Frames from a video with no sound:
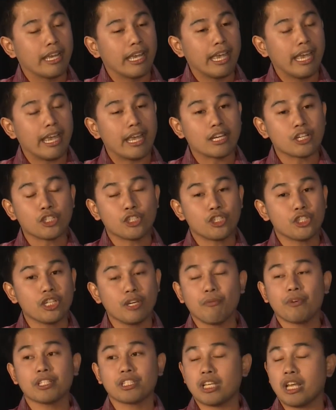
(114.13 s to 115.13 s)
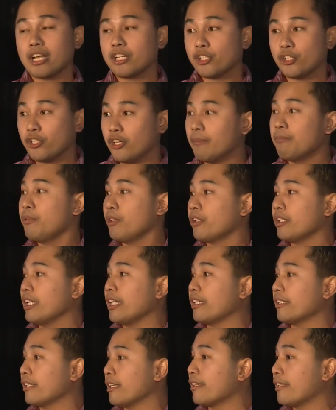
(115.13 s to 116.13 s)
and she was
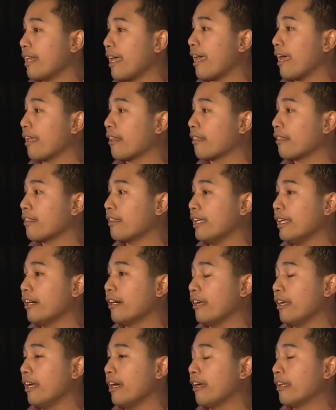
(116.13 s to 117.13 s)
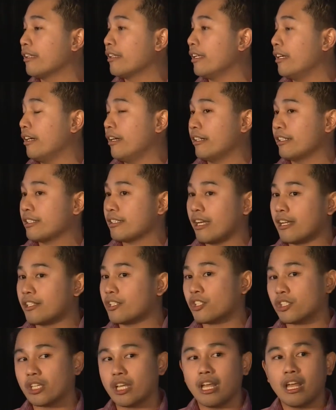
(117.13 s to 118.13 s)
attributing the death, her
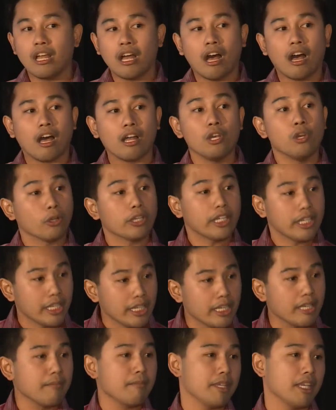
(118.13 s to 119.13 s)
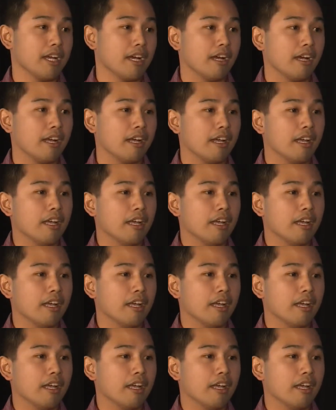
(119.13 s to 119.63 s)
son's leukemia,